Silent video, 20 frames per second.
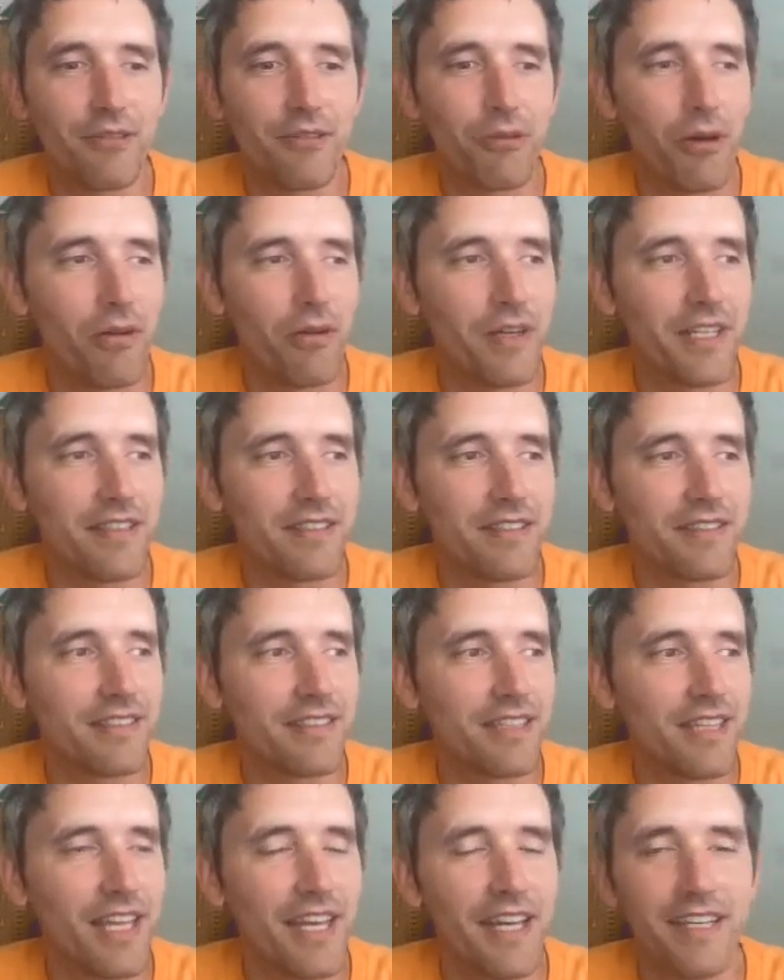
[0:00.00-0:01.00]
growing
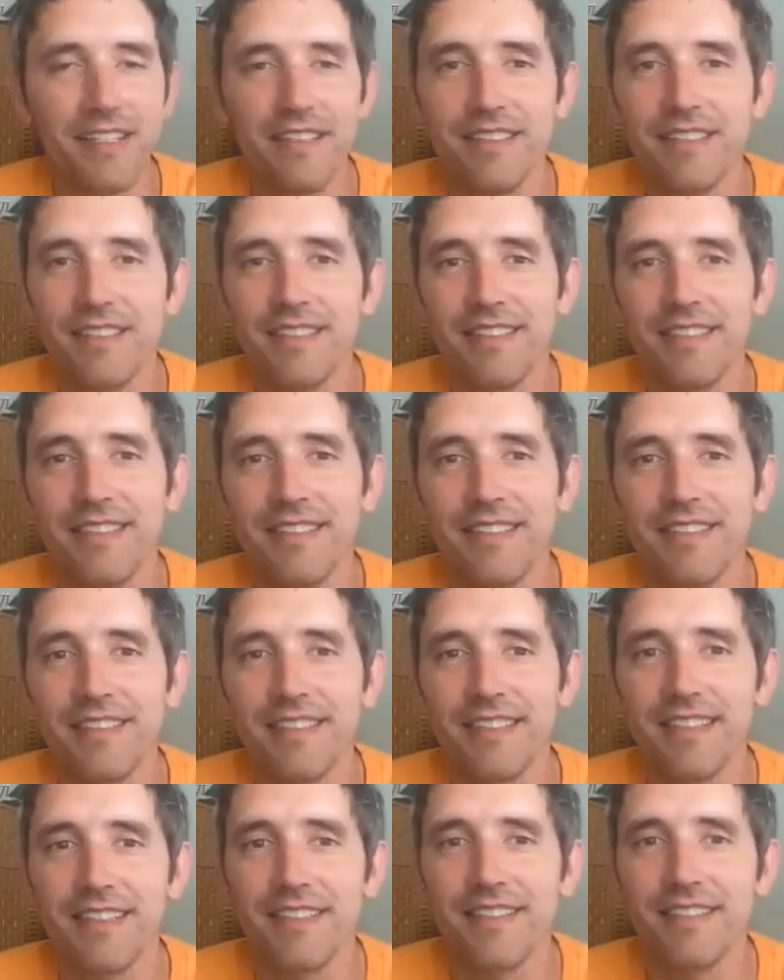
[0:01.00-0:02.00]
legs,
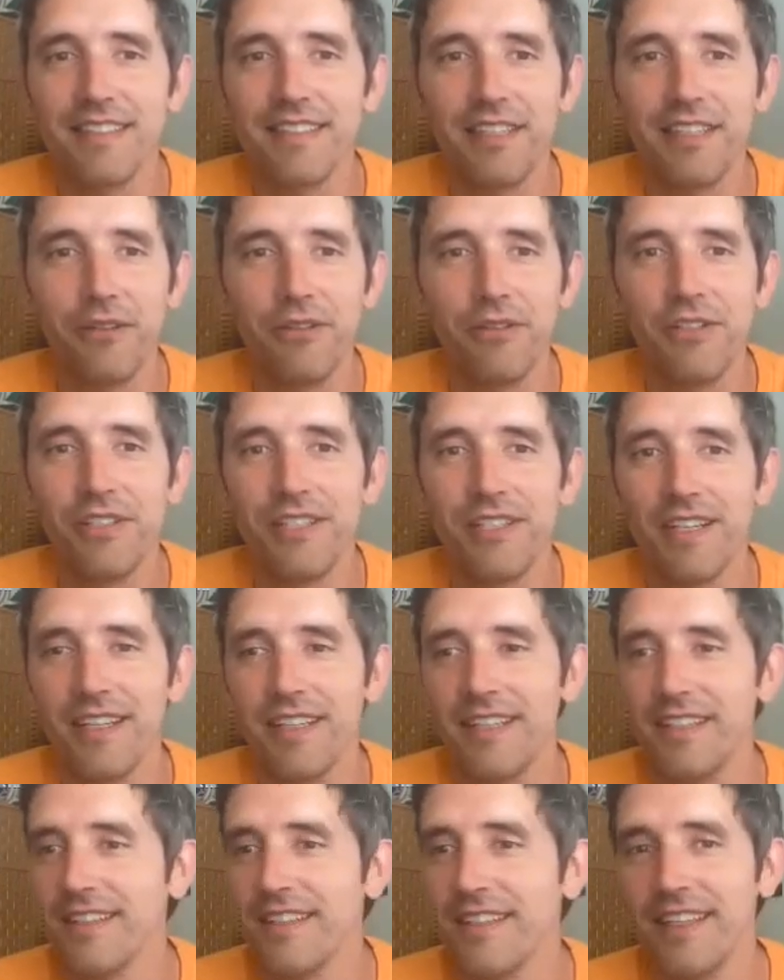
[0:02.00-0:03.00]
like huge
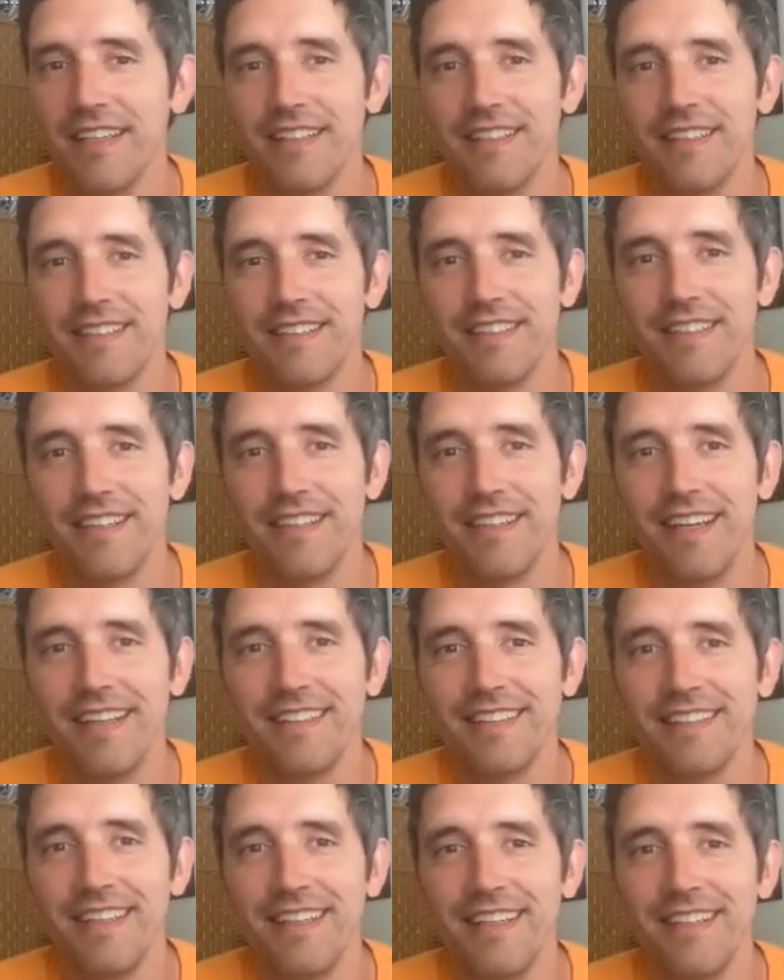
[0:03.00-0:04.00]
giant legs that it
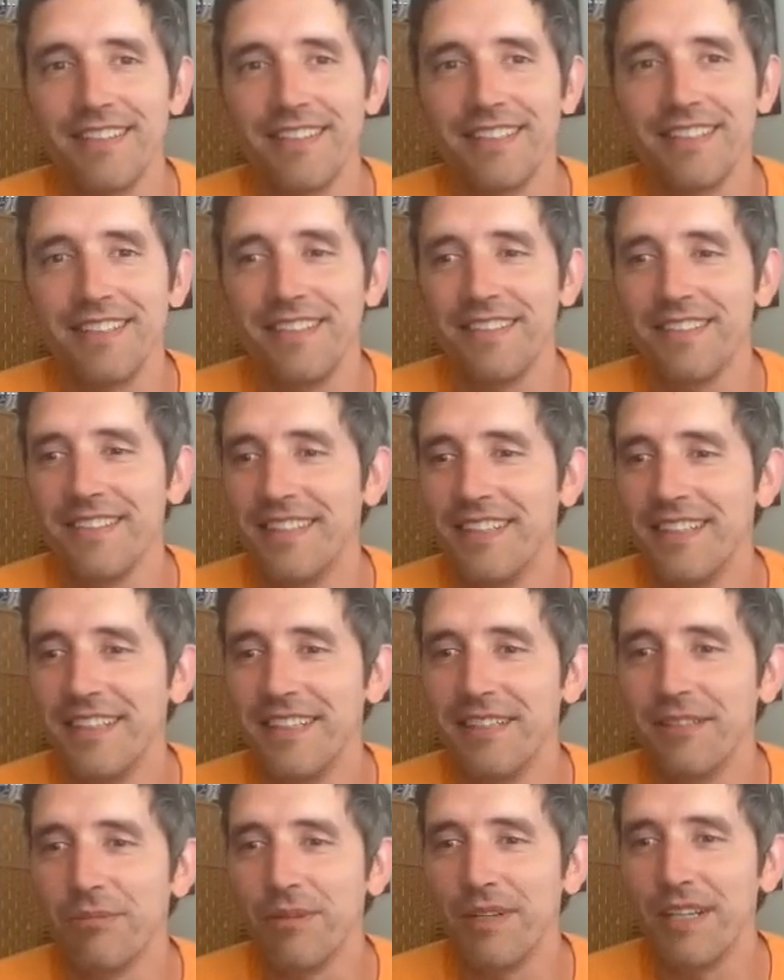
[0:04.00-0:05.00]
has now. So
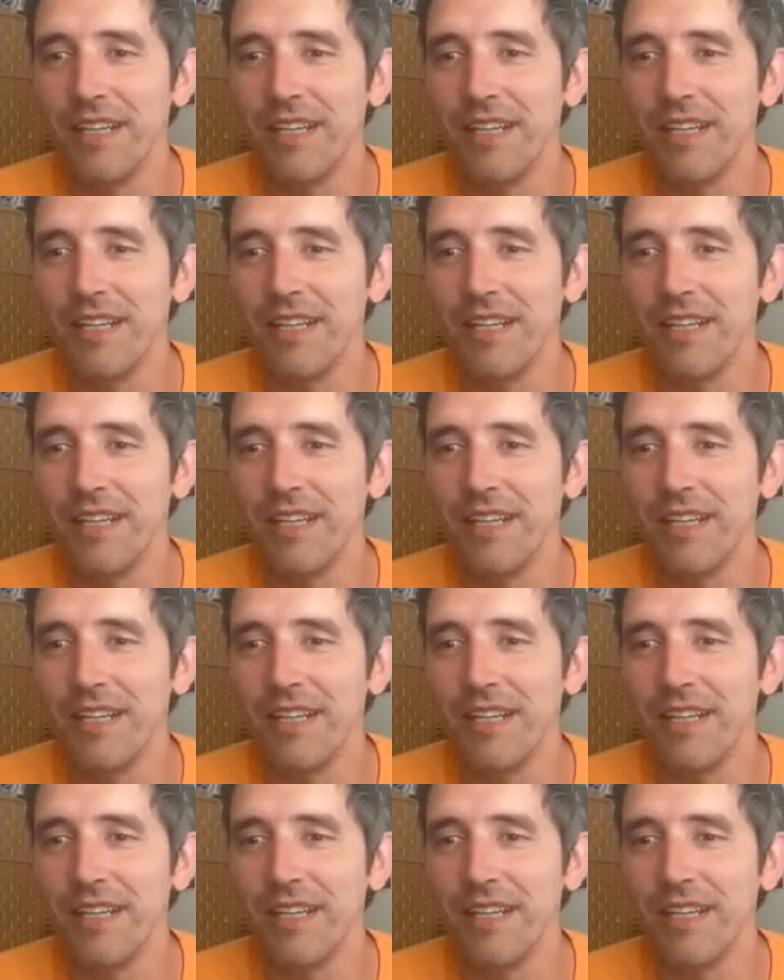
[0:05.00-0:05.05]
it's